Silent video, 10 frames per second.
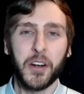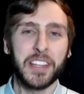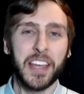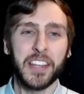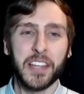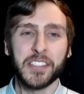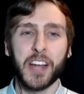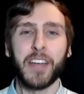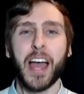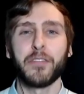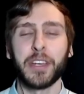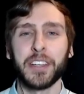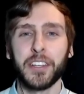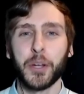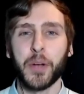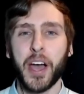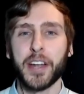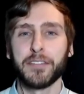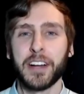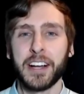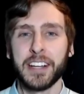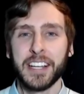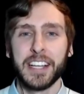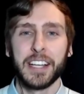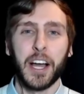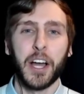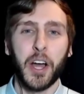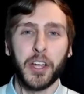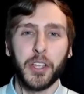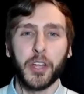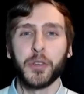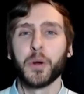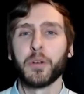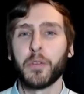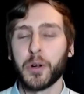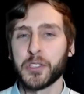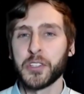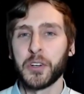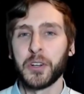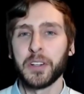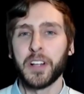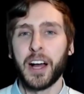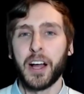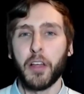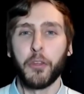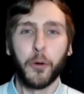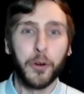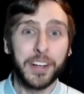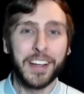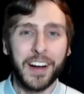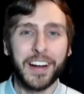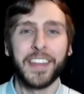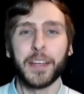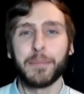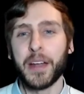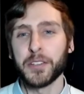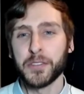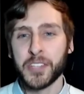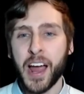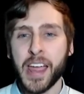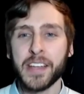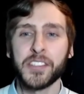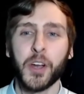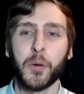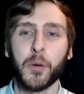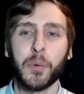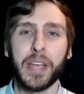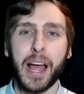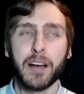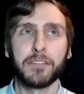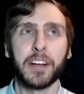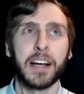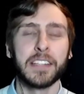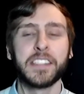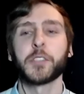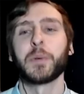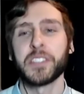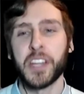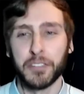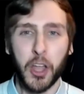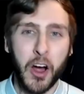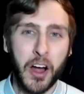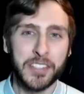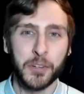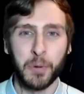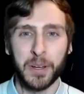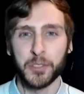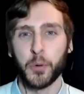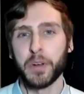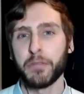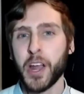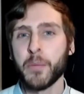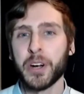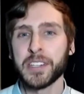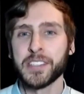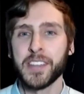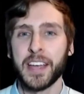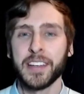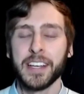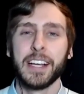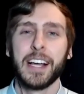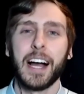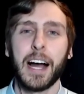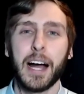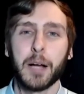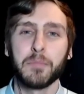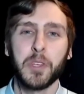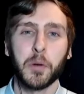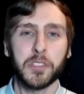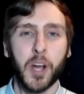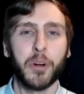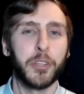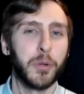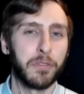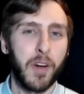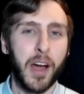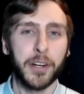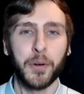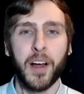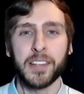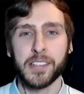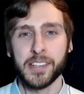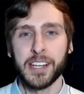instead of having, kind of a universal authority on like matters of science, we have a disparate set of laws and regulatory frameworks that, some are unified across